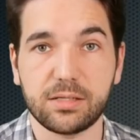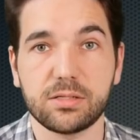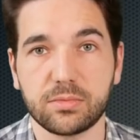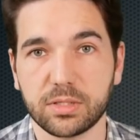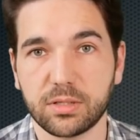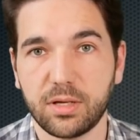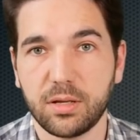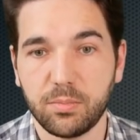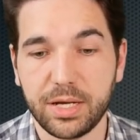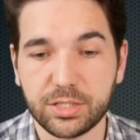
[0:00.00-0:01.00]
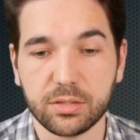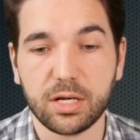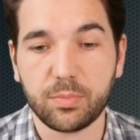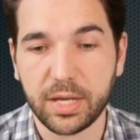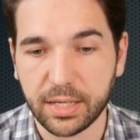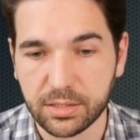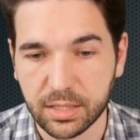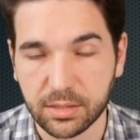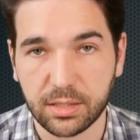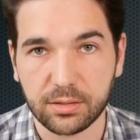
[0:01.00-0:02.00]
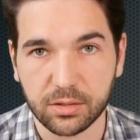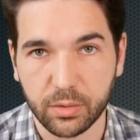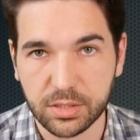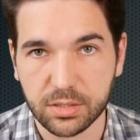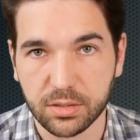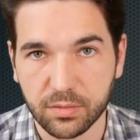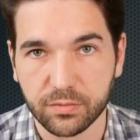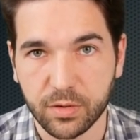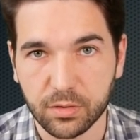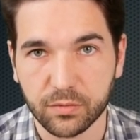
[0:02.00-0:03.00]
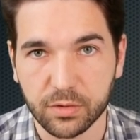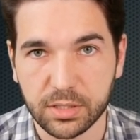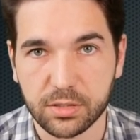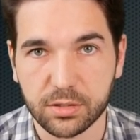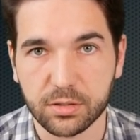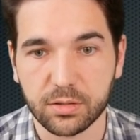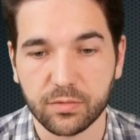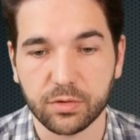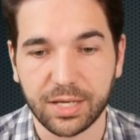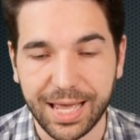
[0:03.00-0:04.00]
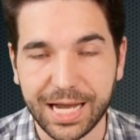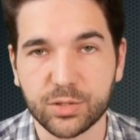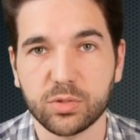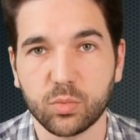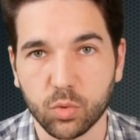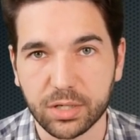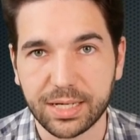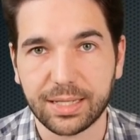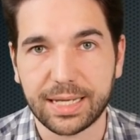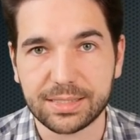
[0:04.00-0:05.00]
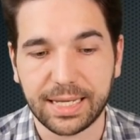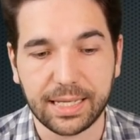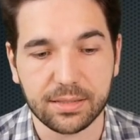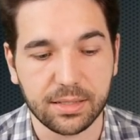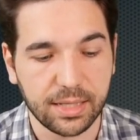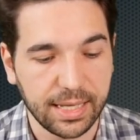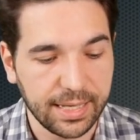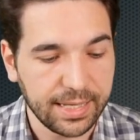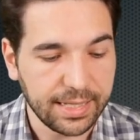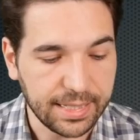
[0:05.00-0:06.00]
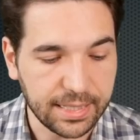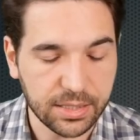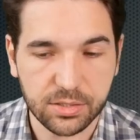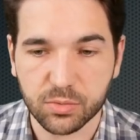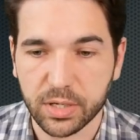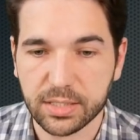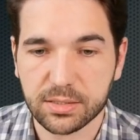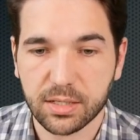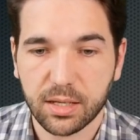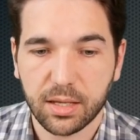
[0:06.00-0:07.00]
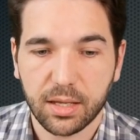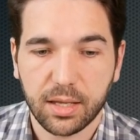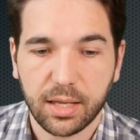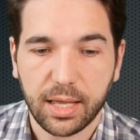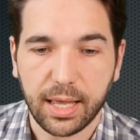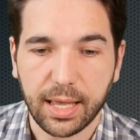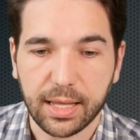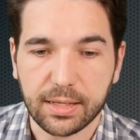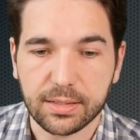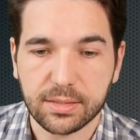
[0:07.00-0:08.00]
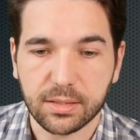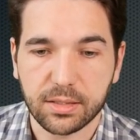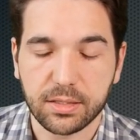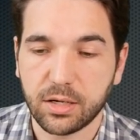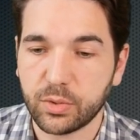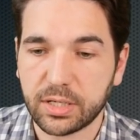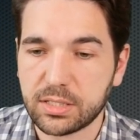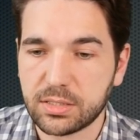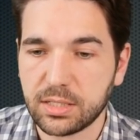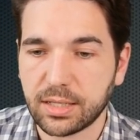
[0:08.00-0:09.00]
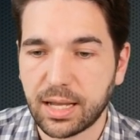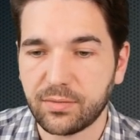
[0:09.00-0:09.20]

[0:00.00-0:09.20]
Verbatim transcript: district, make sure they're paying attention, that they're going to vote for Nina Turner, for the actual working class candidate in this race. And, you know, we're going to see the kind of